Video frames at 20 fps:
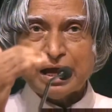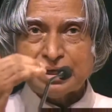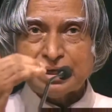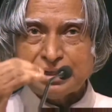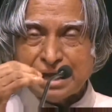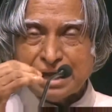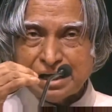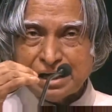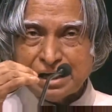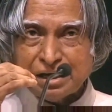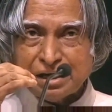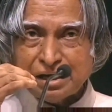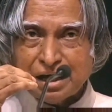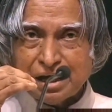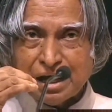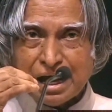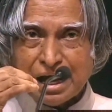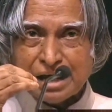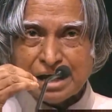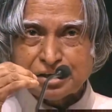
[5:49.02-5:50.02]
And then
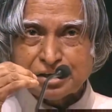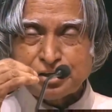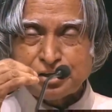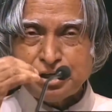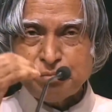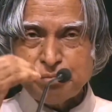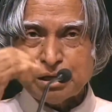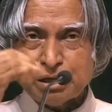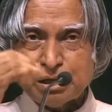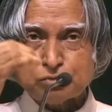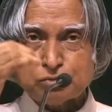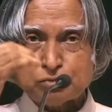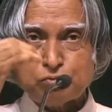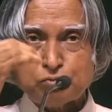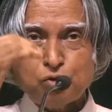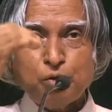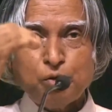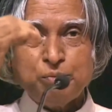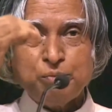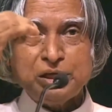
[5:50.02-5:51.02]
at T minus
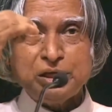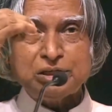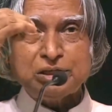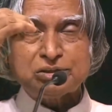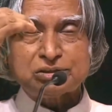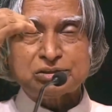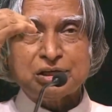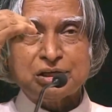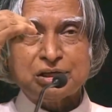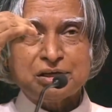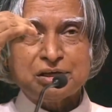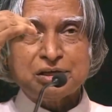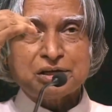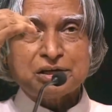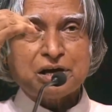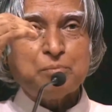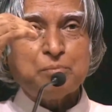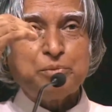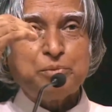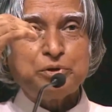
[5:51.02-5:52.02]
4 minutes,
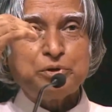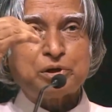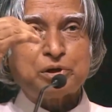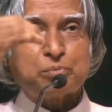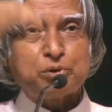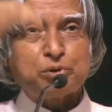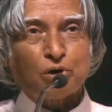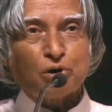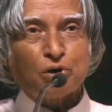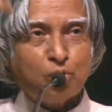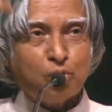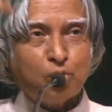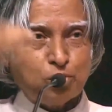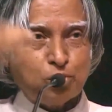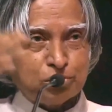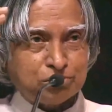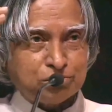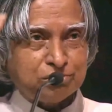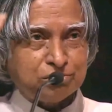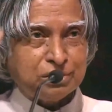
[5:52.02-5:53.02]
computer put a
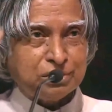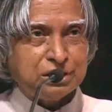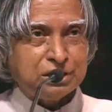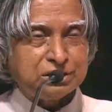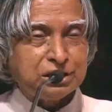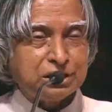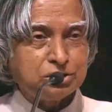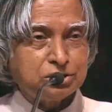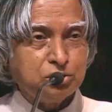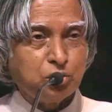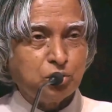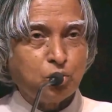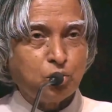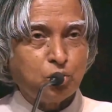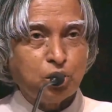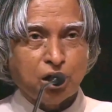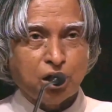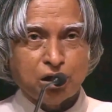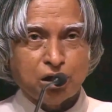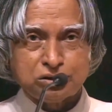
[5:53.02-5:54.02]
hold. It says
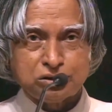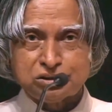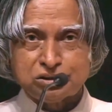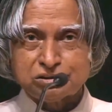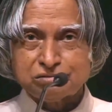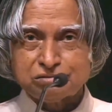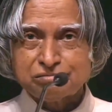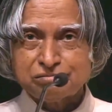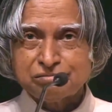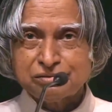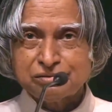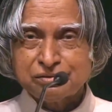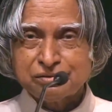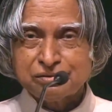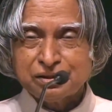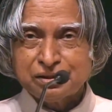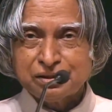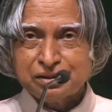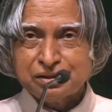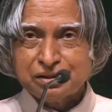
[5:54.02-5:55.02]
don't launch.
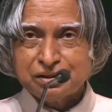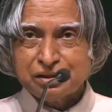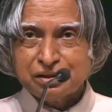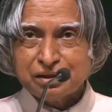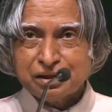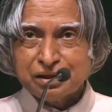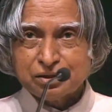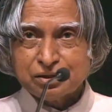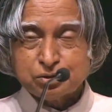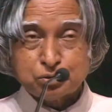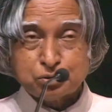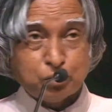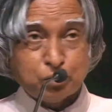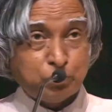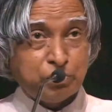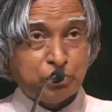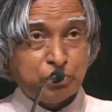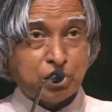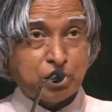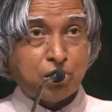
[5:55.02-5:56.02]

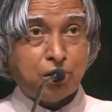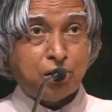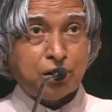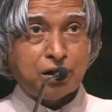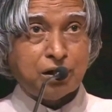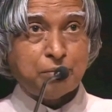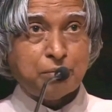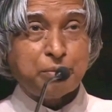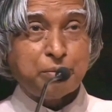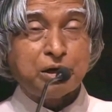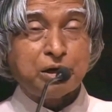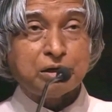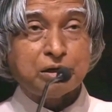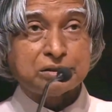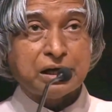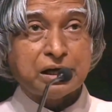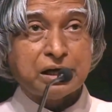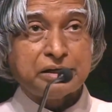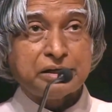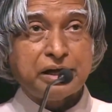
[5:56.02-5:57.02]
So we are all,
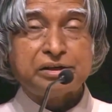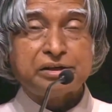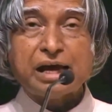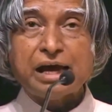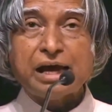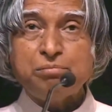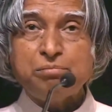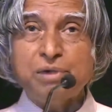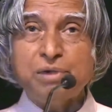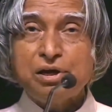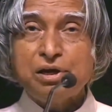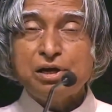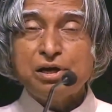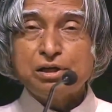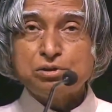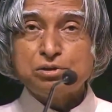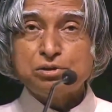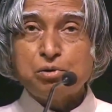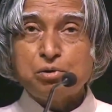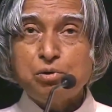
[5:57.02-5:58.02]
because at that time
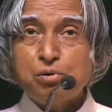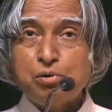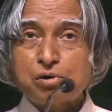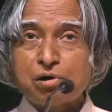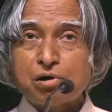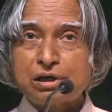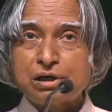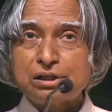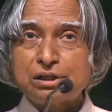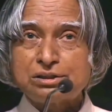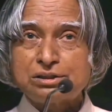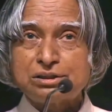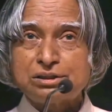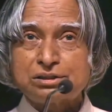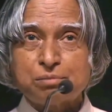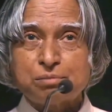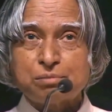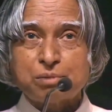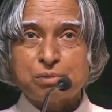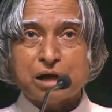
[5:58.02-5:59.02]
the whole rocket
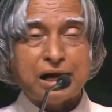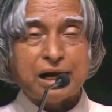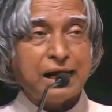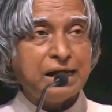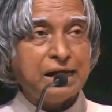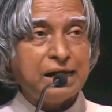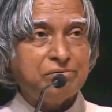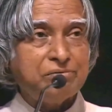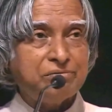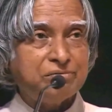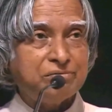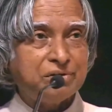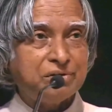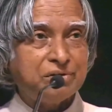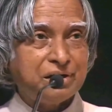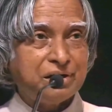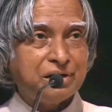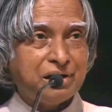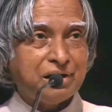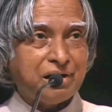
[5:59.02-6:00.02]
system are alive,
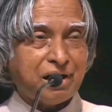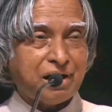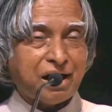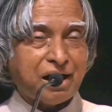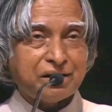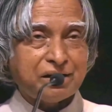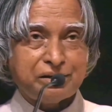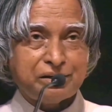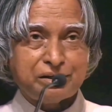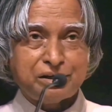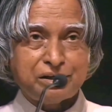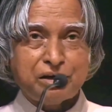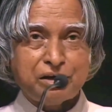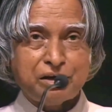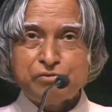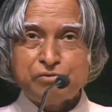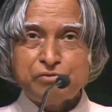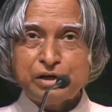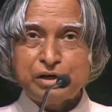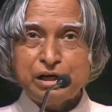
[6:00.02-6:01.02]
and
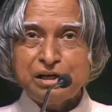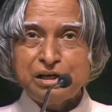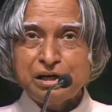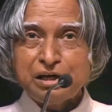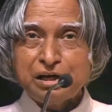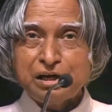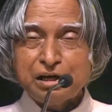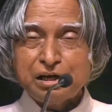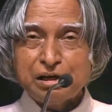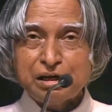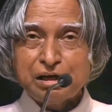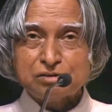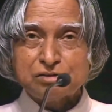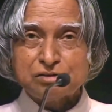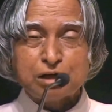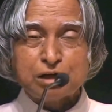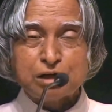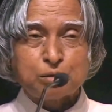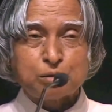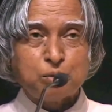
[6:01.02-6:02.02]
every
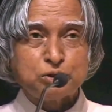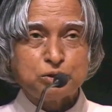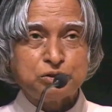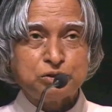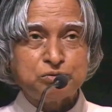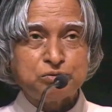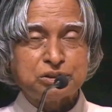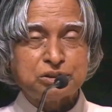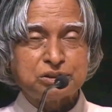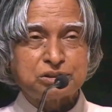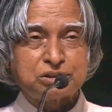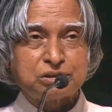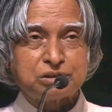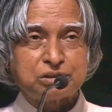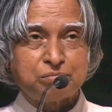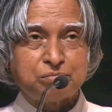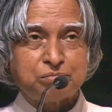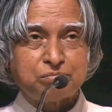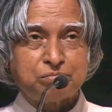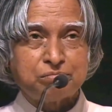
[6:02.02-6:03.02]
explosive system,